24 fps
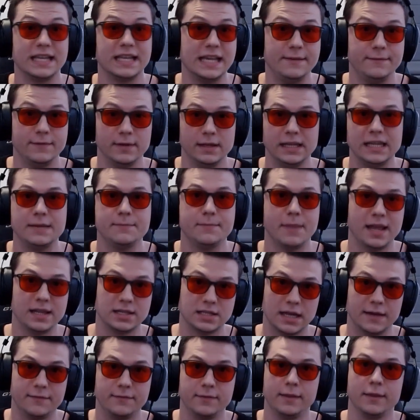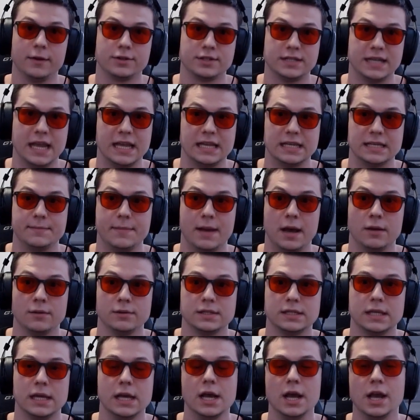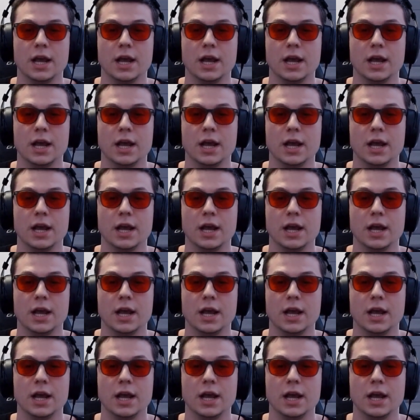evenly based off of their staked amounts.